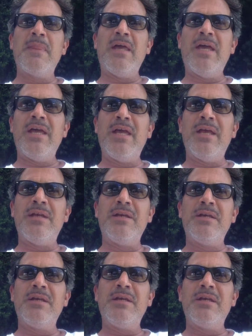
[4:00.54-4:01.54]

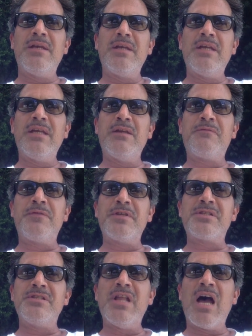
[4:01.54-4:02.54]
And if
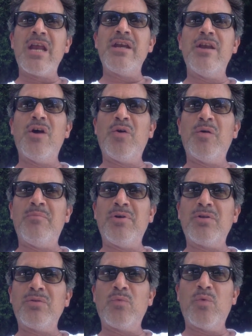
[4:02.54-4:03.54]
it's not
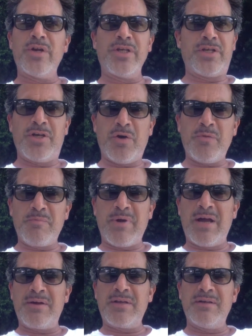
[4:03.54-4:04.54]
knowable, what do you know
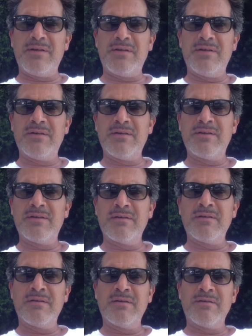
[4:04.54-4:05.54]
about it,
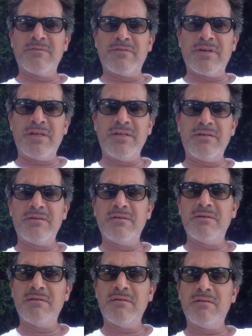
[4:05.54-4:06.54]
right?
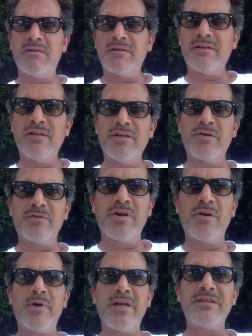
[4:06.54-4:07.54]
You don't
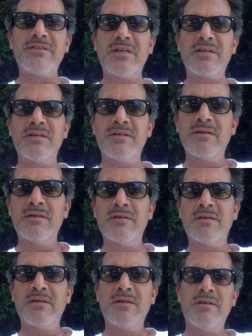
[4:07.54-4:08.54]
know anything.
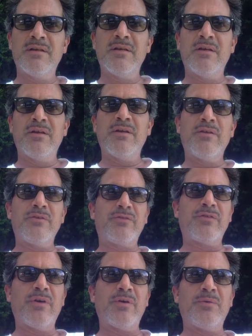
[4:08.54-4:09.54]

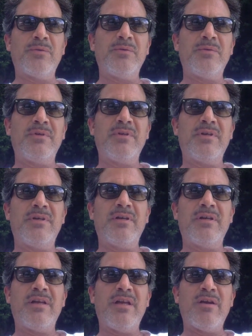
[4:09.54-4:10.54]
So
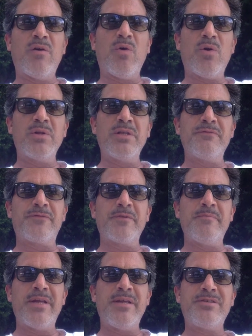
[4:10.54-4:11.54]
all
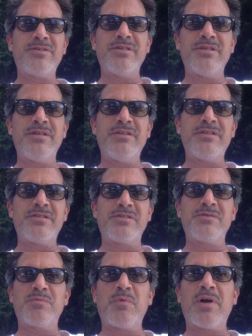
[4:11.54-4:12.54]
information, this
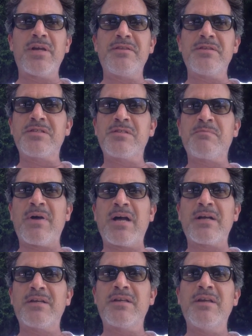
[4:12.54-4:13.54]
is why this
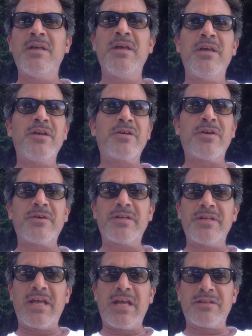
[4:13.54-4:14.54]
Spock-Kirk
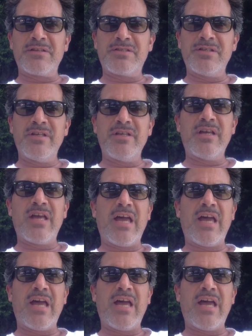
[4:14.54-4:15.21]
analogy,